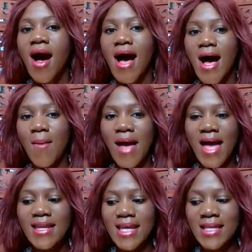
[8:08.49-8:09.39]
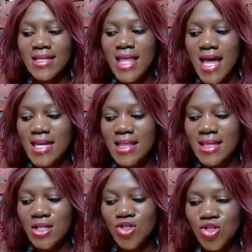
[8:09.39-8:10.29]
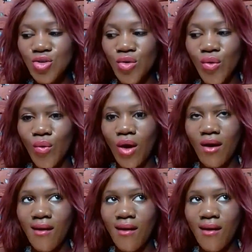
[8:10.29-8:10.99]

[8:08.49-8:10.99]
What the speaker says: and it then leads to